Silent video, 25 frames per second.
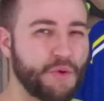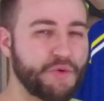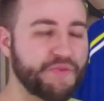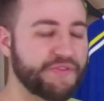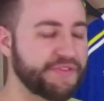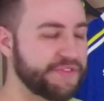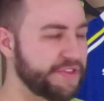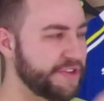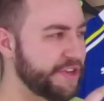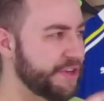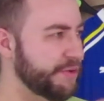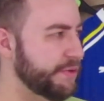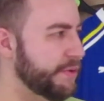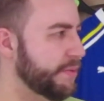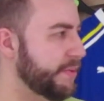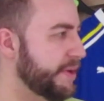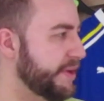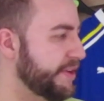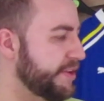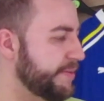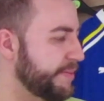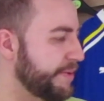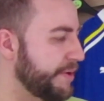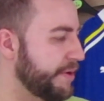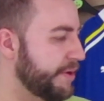over the newer
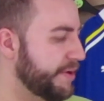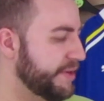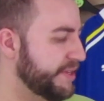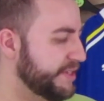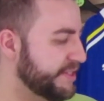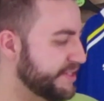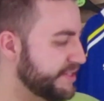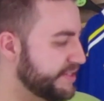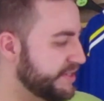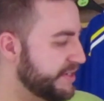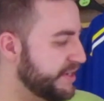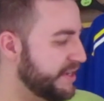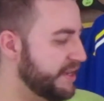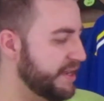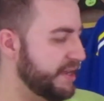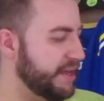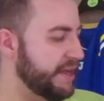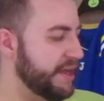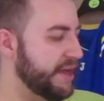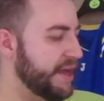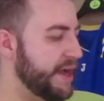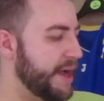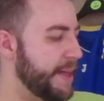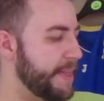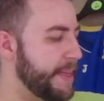one, to be honest.
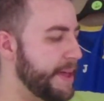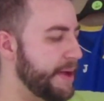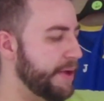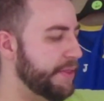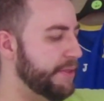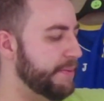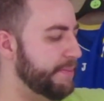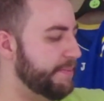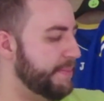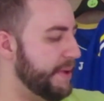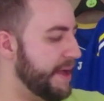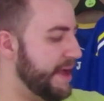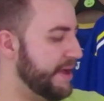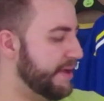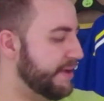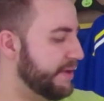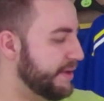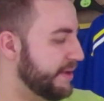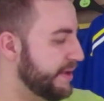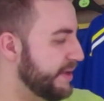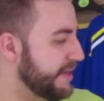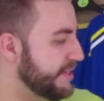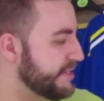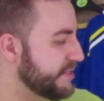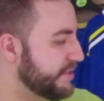And then on the back
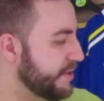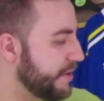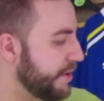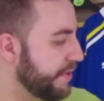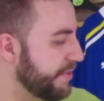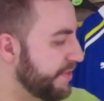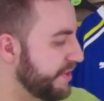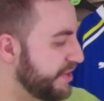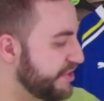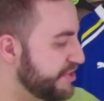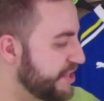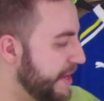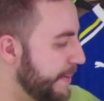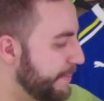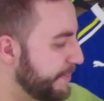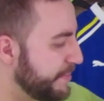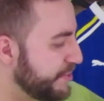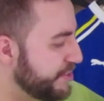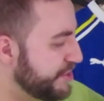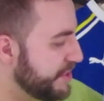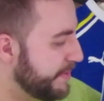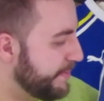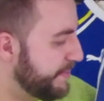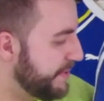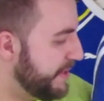it's got the
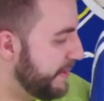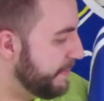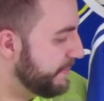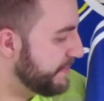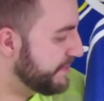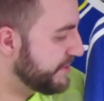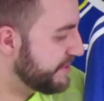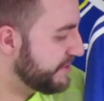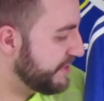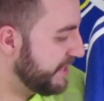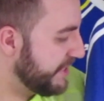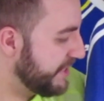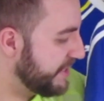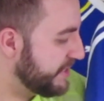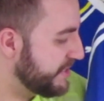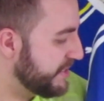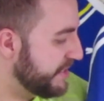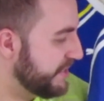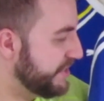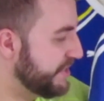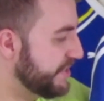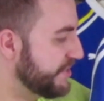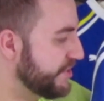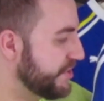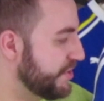championship number 6,
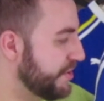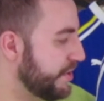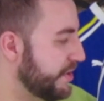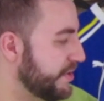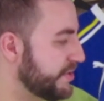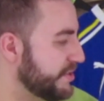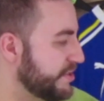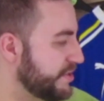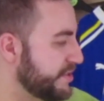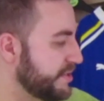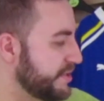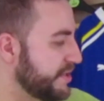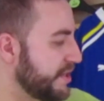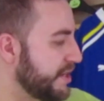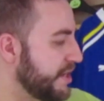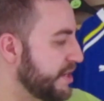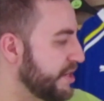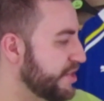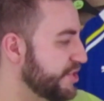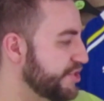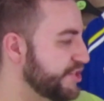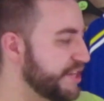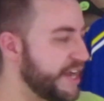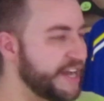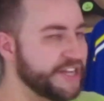and it's got
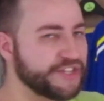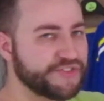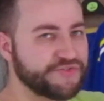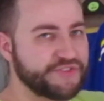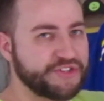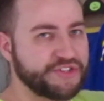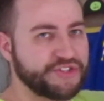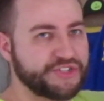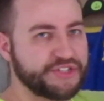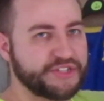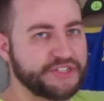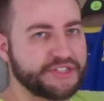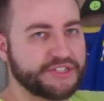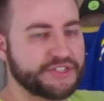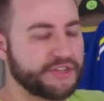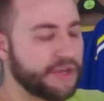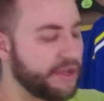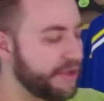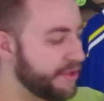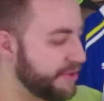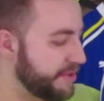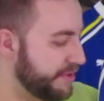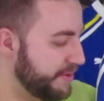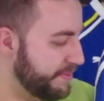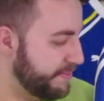Jazz Richards
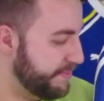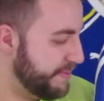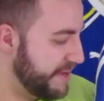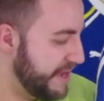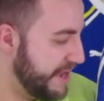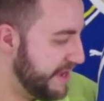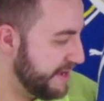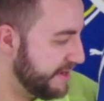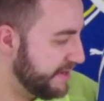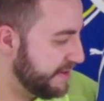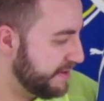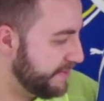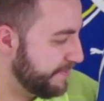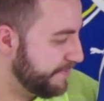on the back.